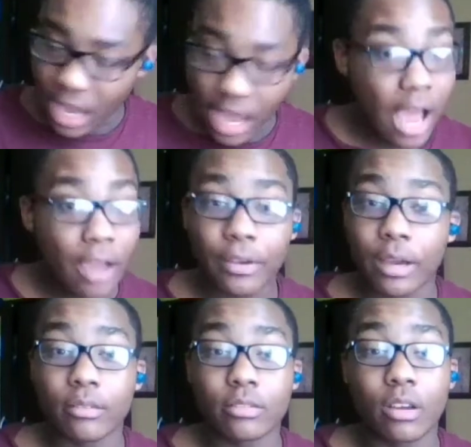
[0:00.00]
I forgot
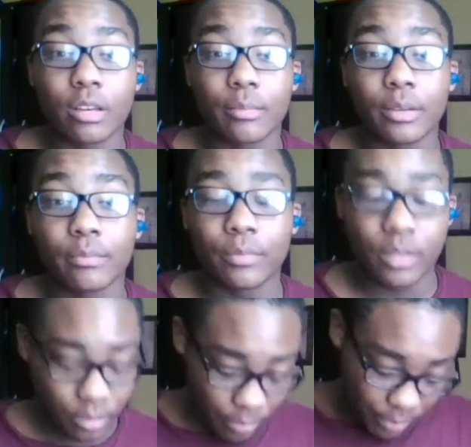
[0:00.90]
what I was talking about.
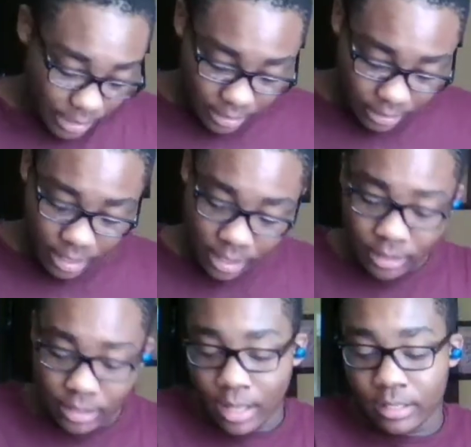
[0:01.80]
But
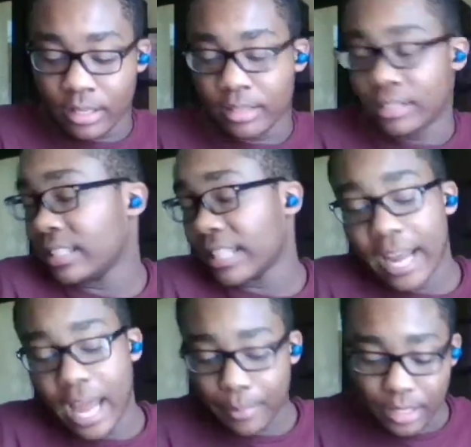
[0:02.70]
since
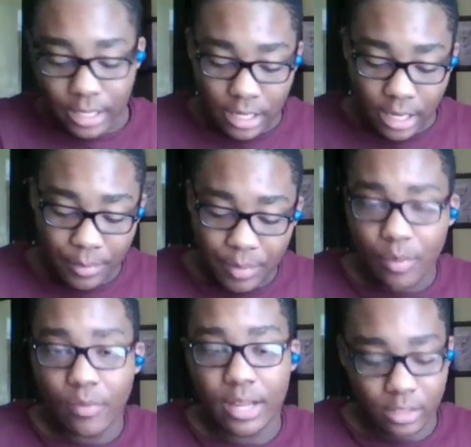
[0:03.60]
that happened, let me
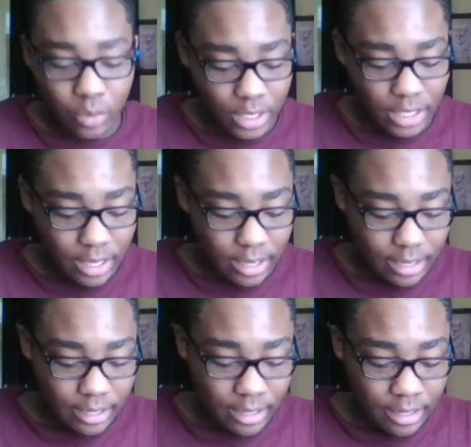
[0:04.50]
move on to
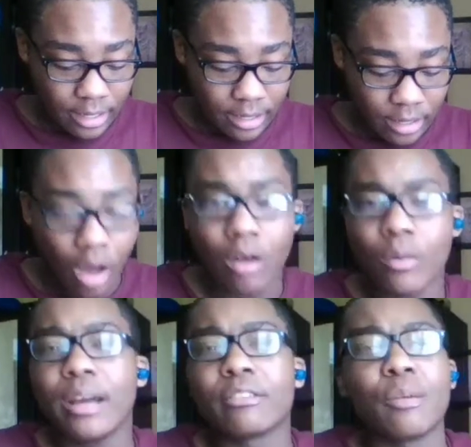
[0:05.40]
the. Oh
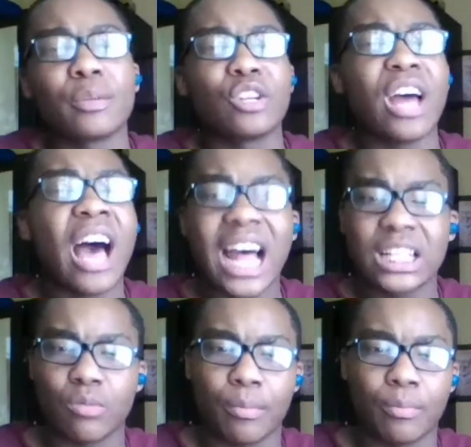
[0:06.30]
wait, I was talking about they're not hot
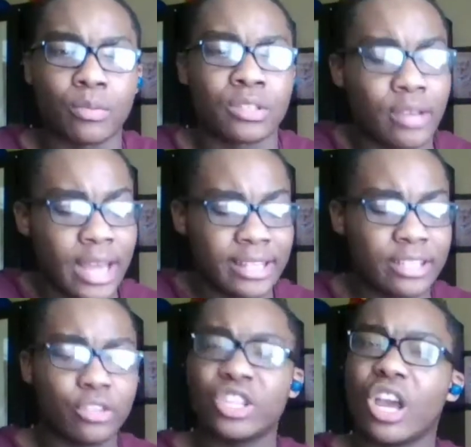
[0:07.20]
swappable. So yeah,
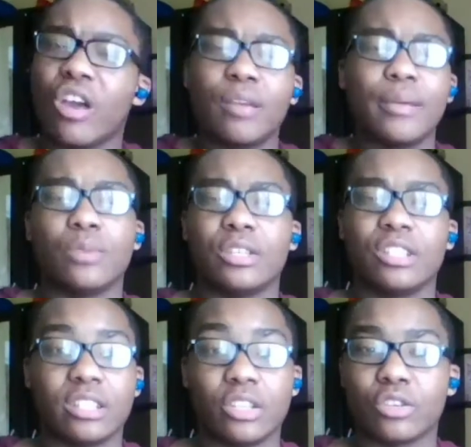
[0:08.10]
these are cherry MX
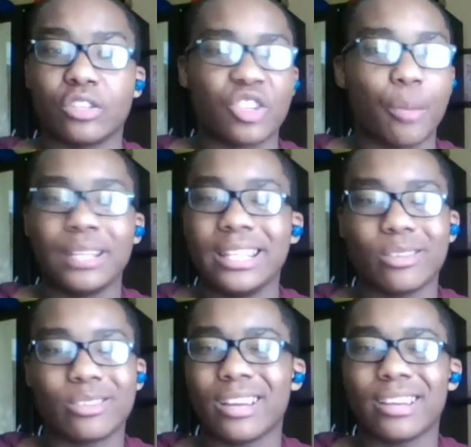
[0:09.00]
switches, and they're just completely
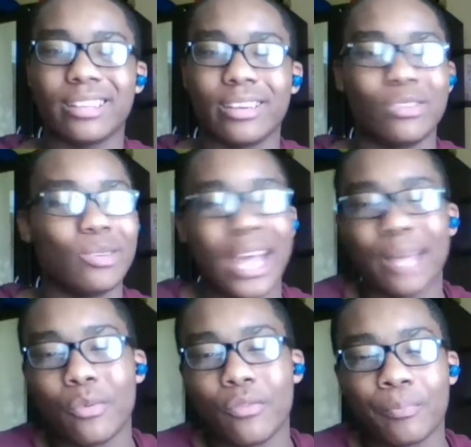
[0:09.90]
stuck in there. You can't
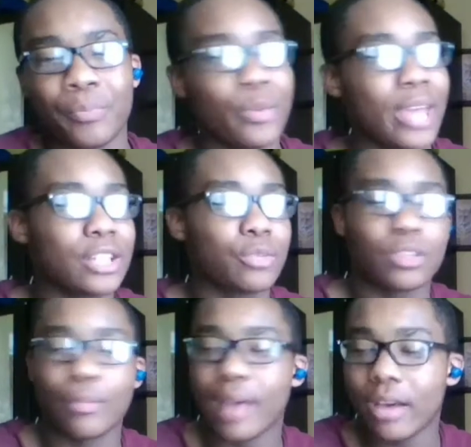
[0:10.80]
move them. You can't switch
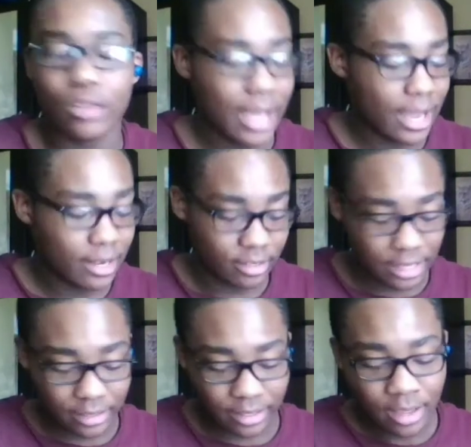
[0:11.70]
them out. You can't. There's
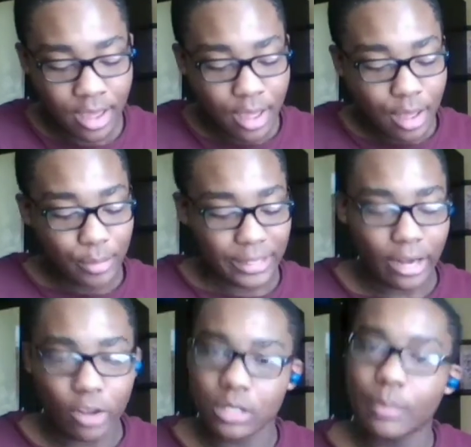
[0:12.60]
nothing. But that
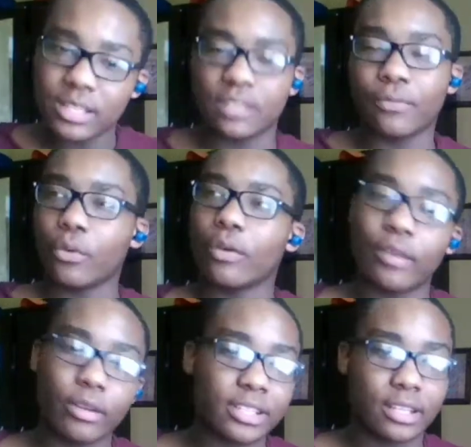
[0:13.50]
also makes it for a
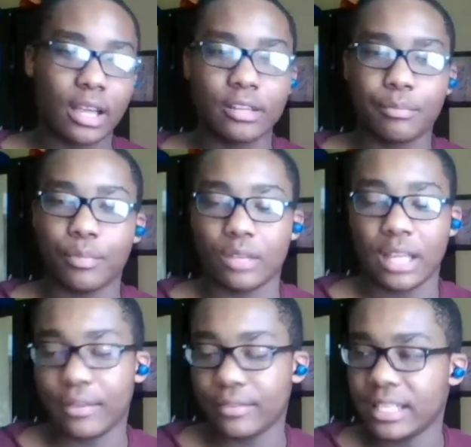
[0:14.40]
very solid board,
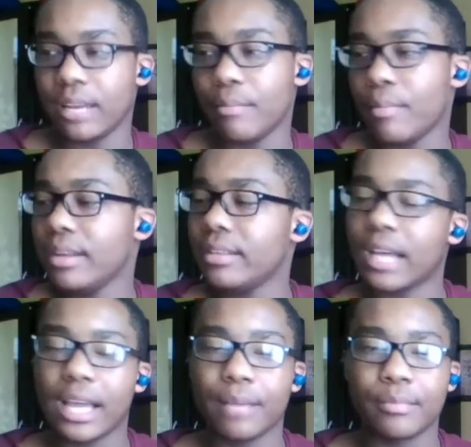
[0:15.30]
like I've stated many
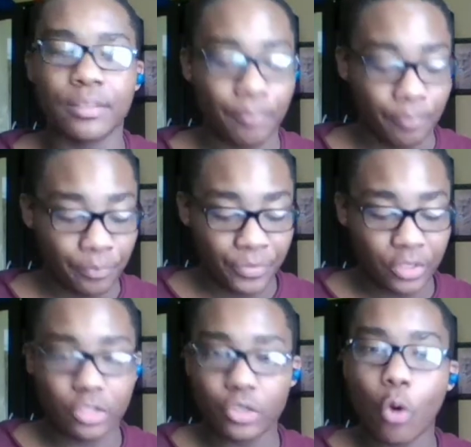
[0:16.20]
times.
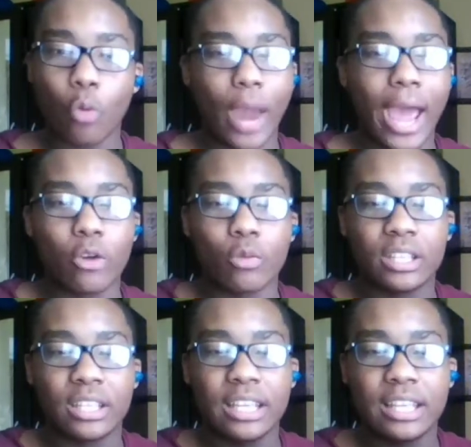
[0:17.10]
There's no rattle with the
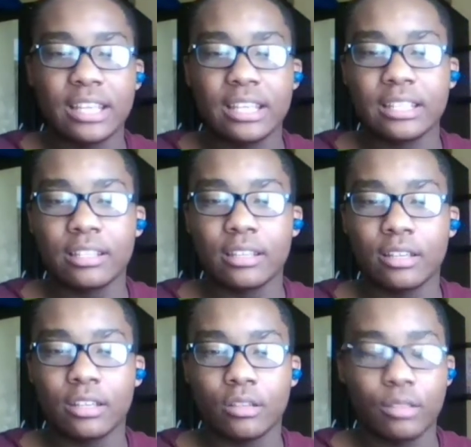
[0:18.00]
keys.
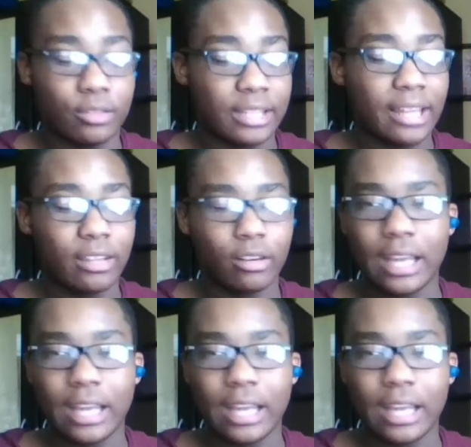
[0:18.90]
There's that little